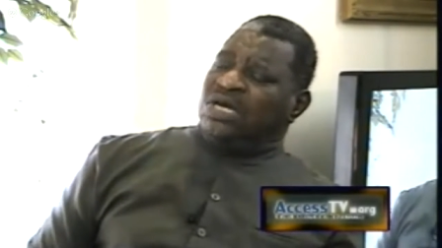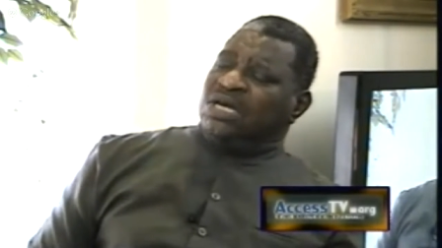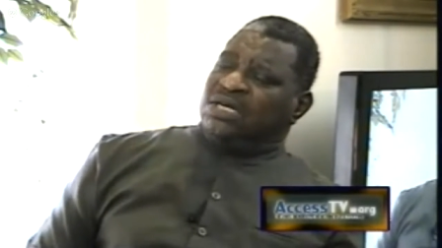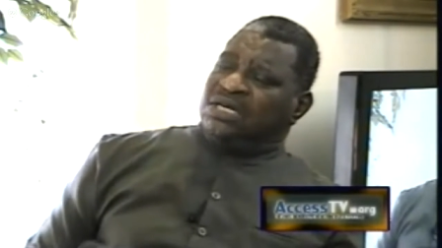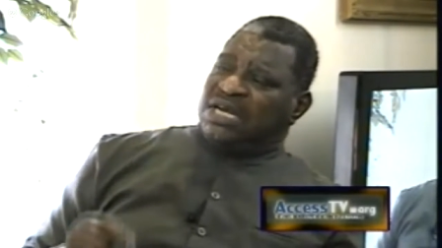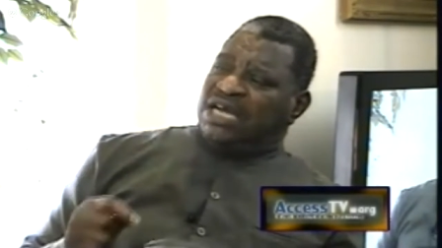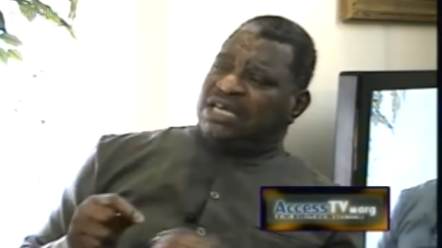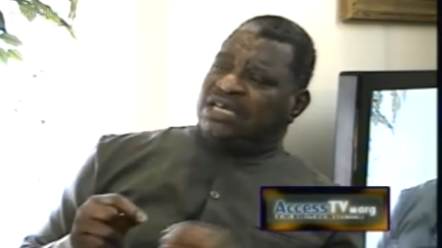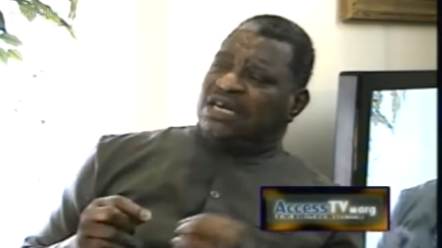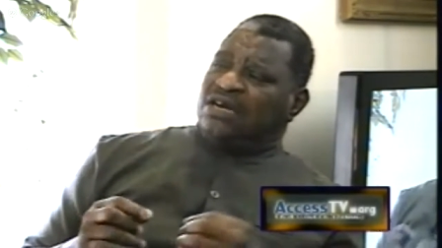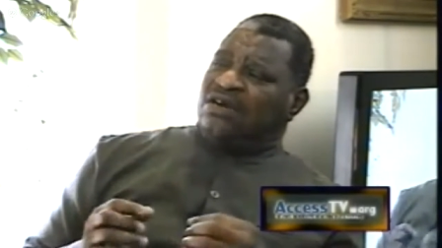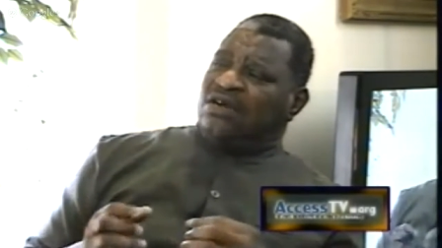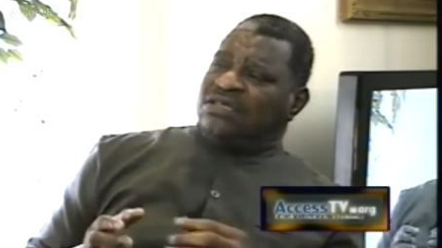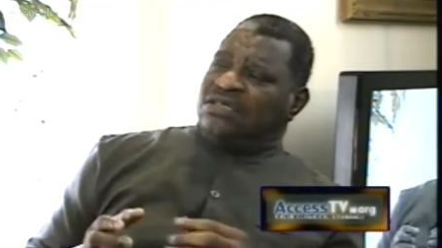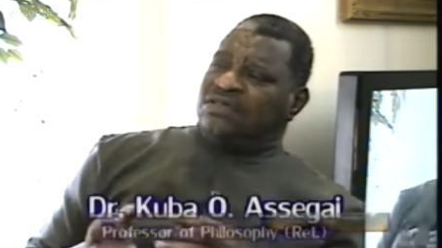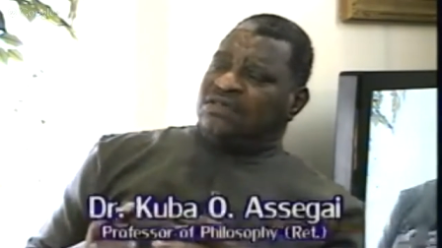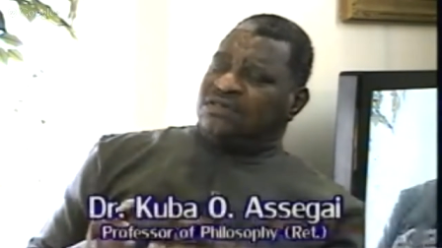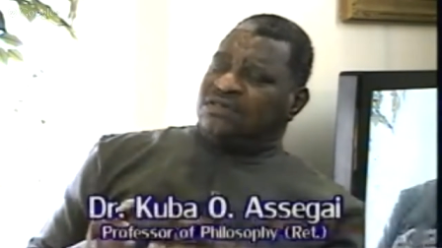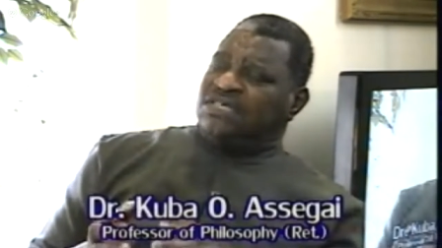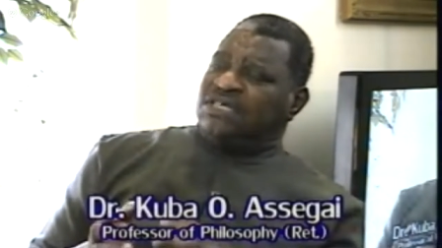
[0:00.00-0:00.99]
that a
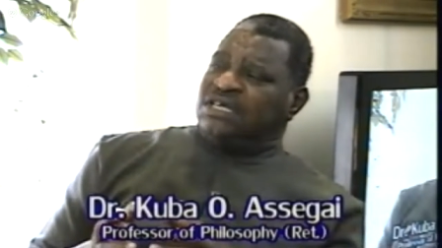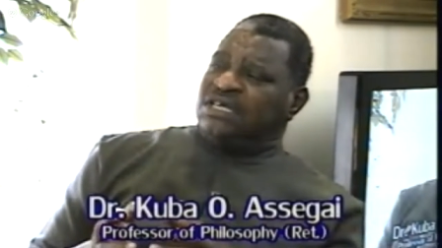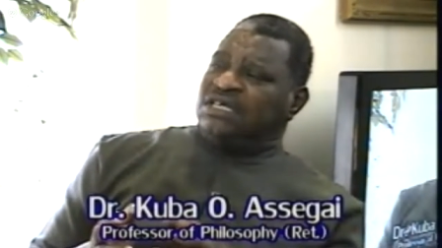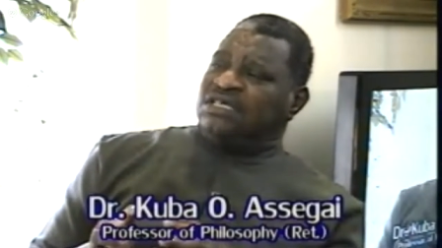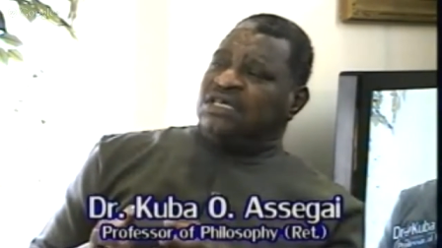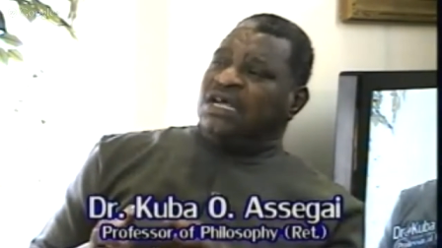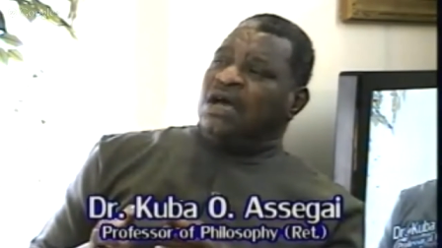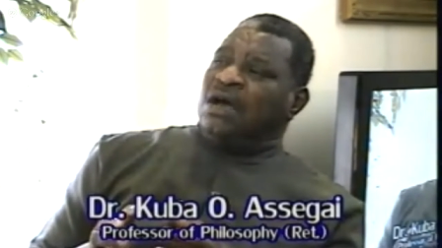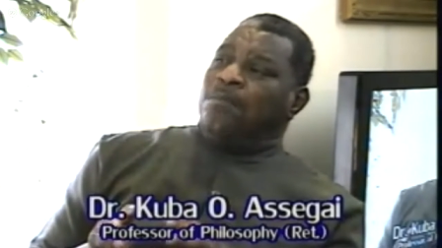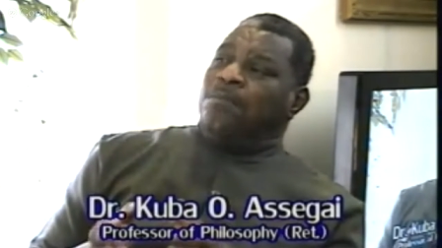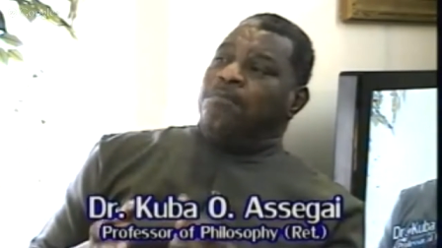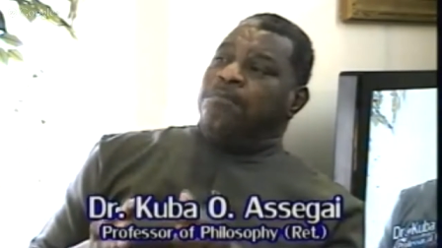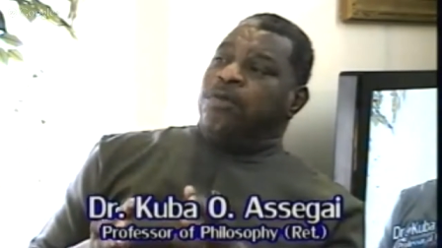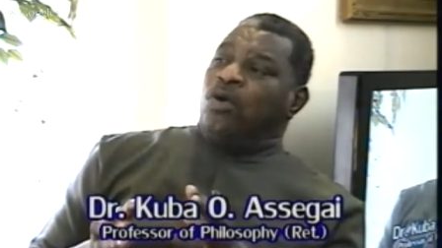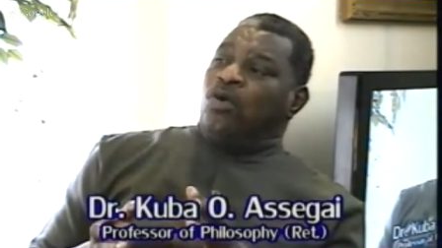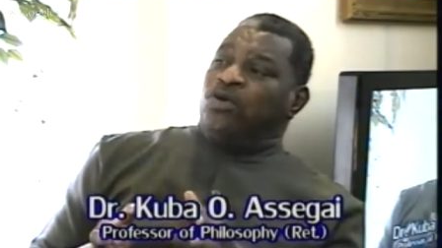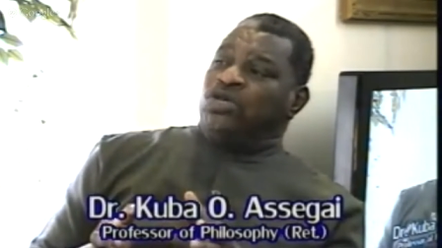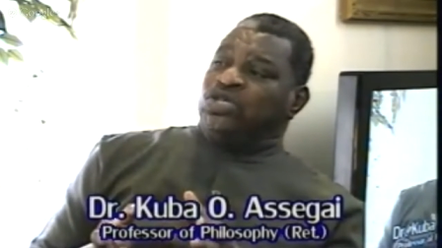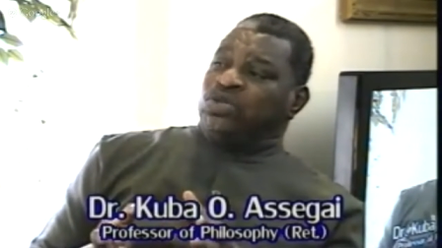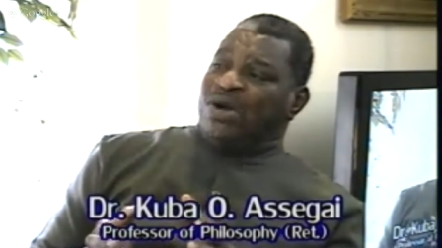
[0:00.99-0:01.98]
lot of these
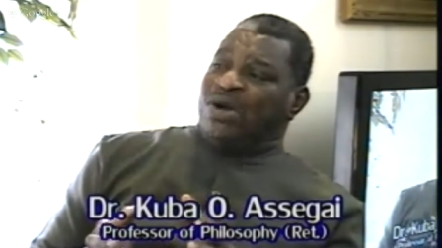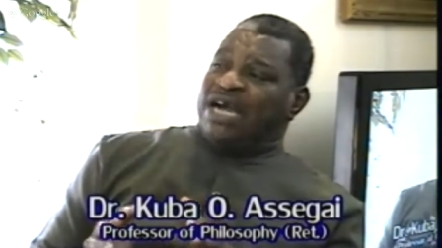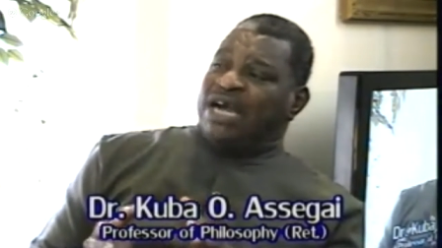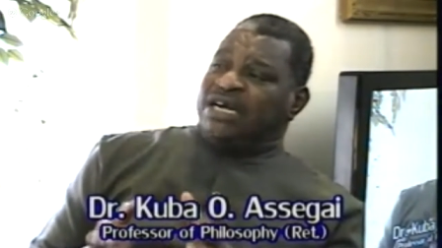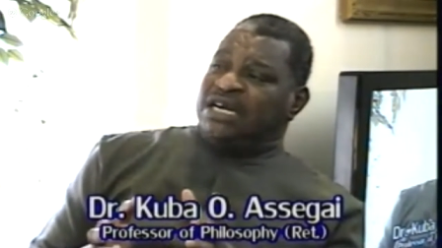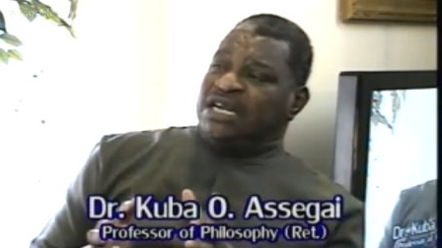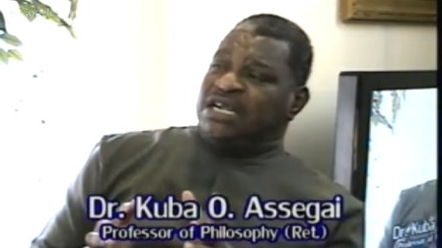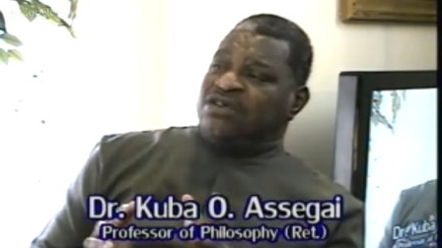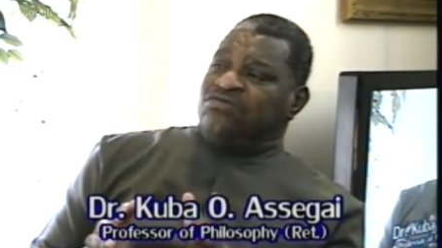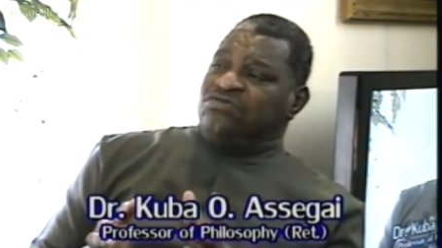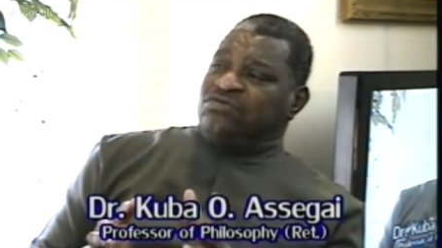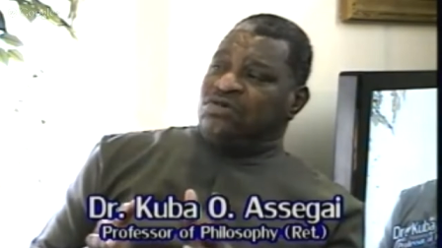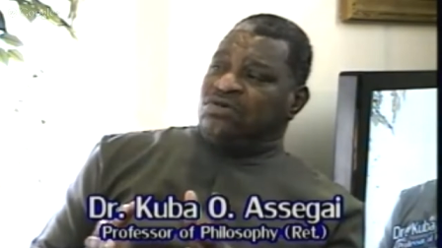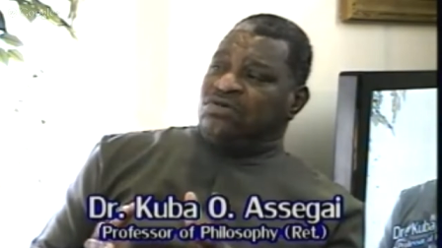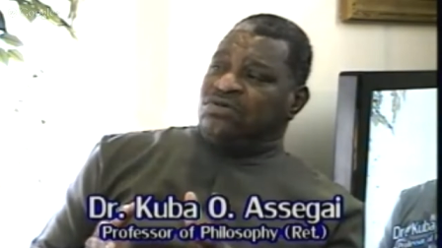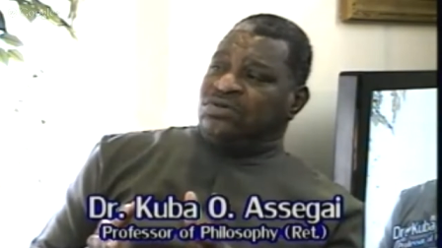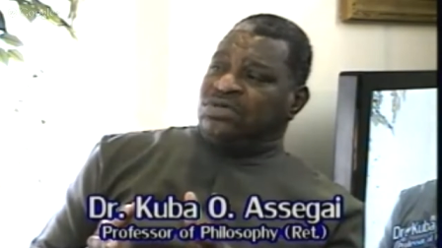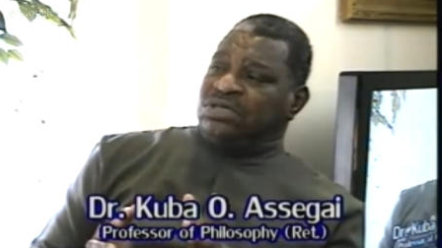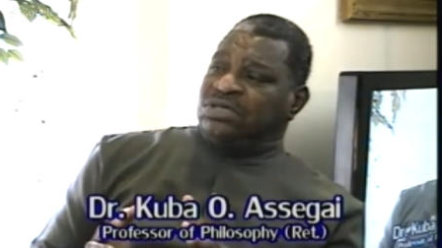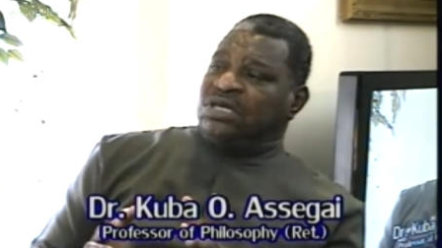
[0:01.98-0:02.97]
bourgeois
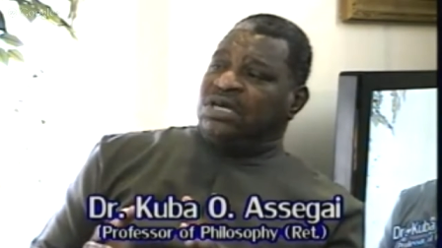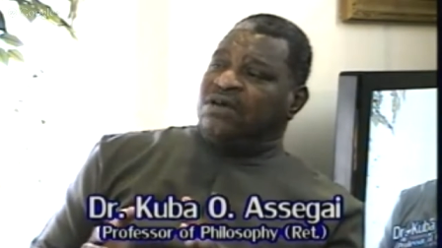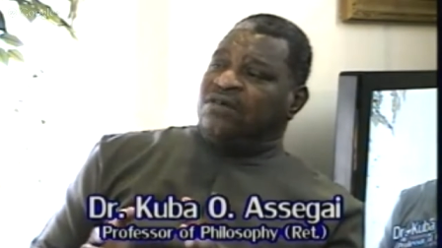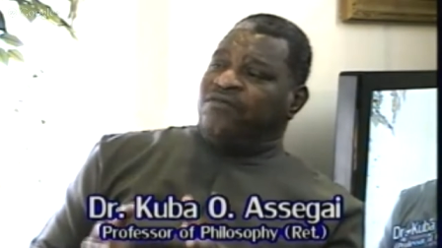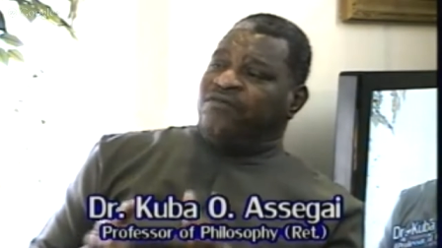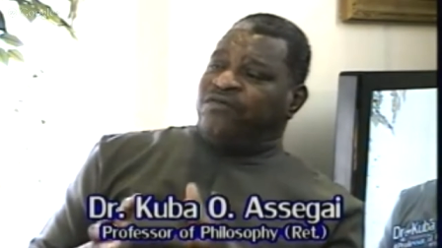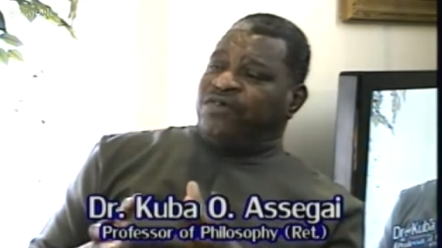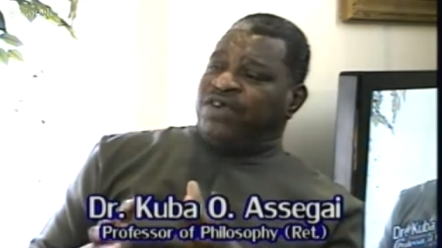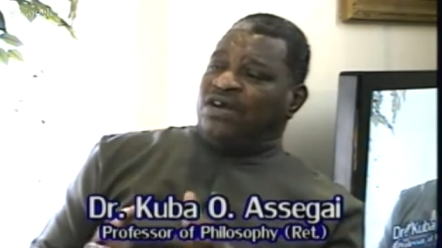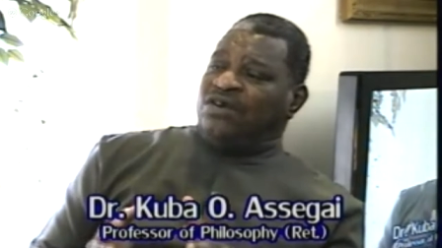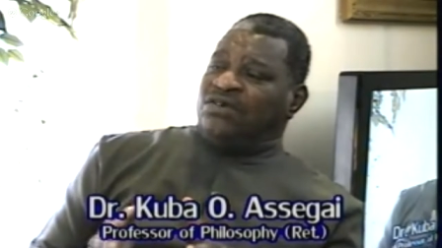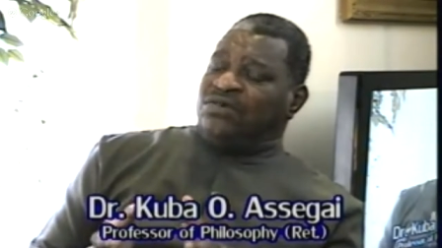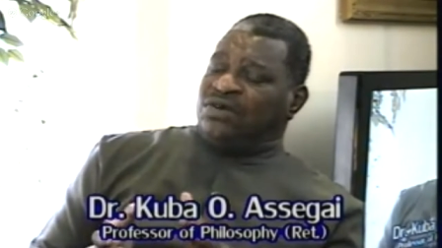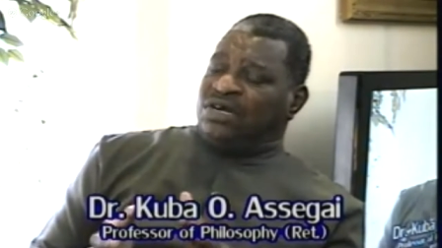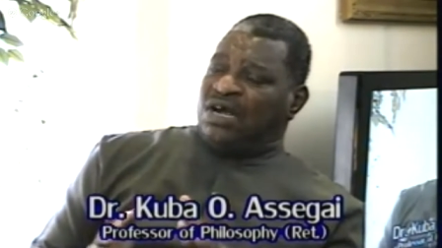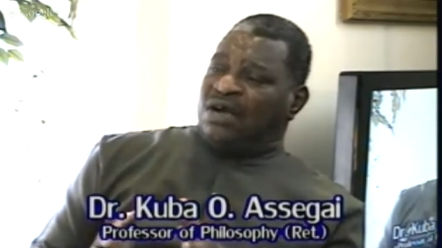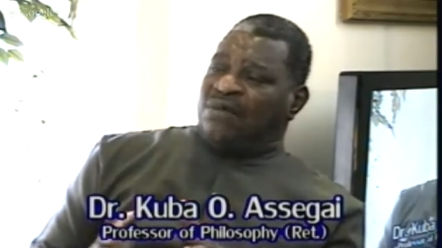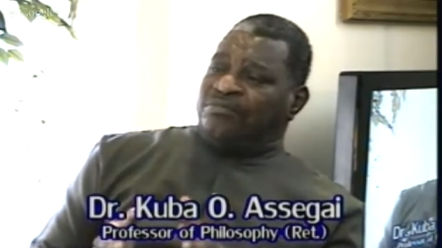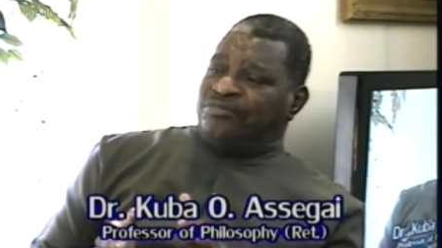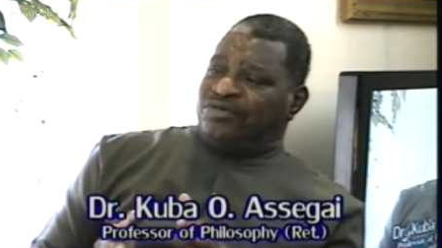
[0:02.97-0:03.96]
Negroes mm-hmm. fail to
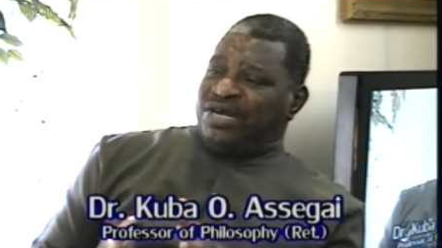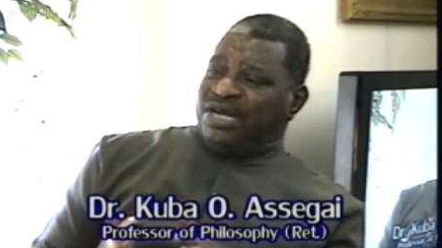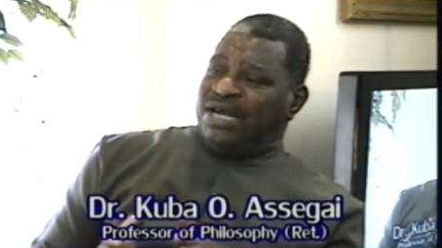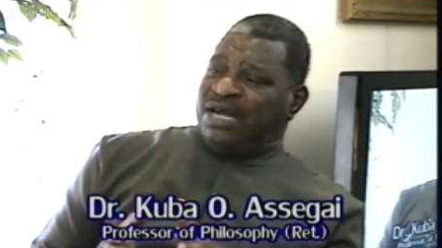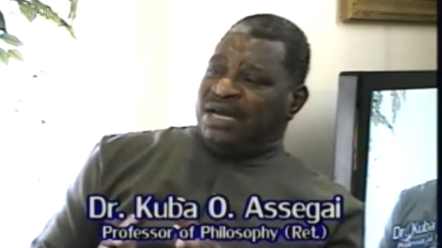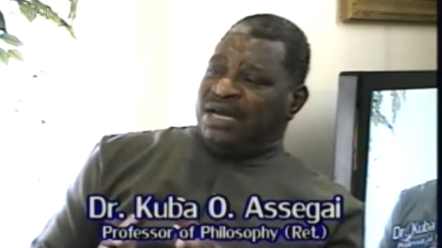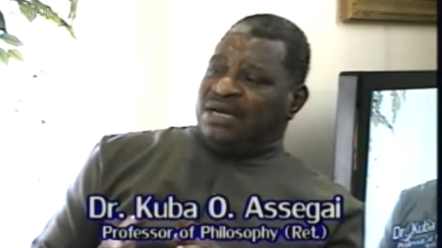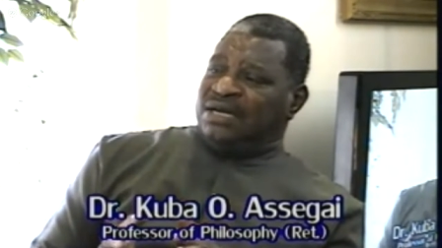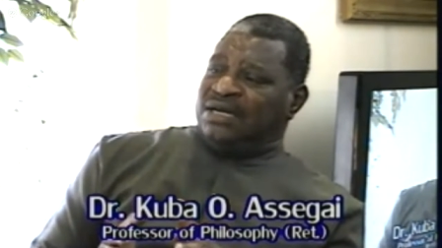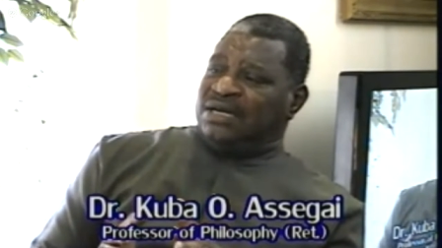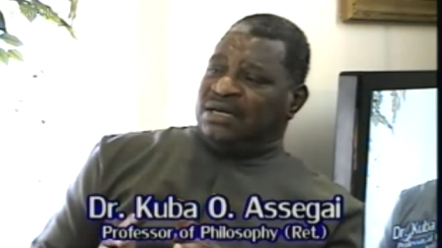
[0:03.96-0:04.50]
comprehend.